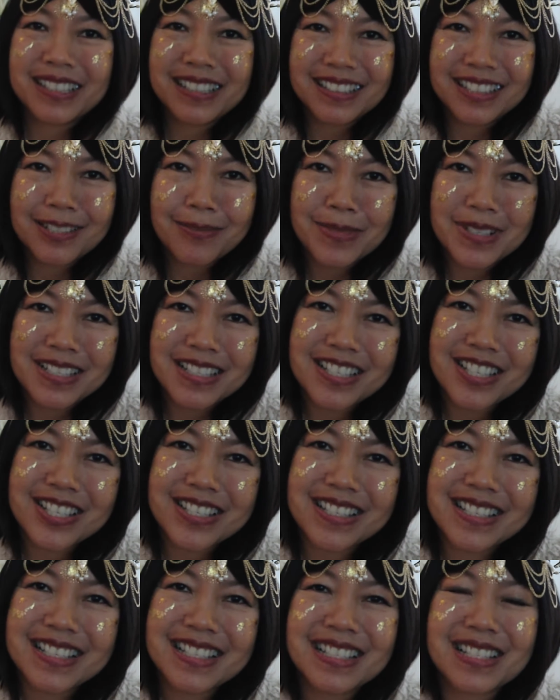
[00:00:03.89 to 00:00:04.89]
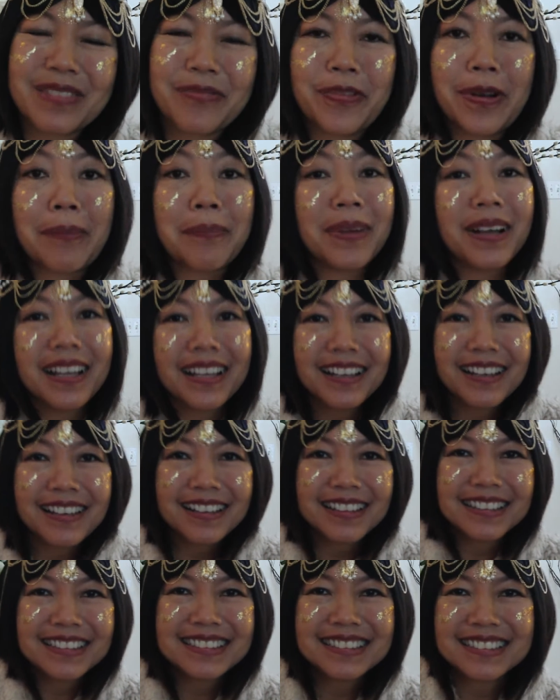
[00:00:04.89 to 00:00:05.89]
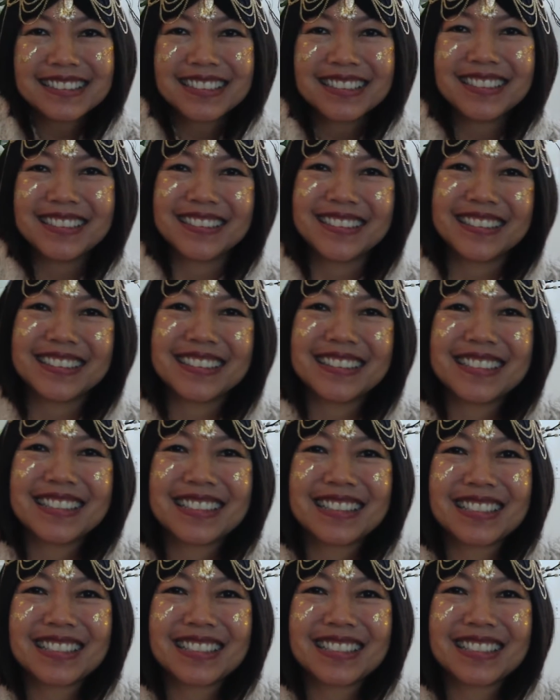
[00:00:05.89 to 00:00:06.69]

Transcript: healing messages from my heart to yours.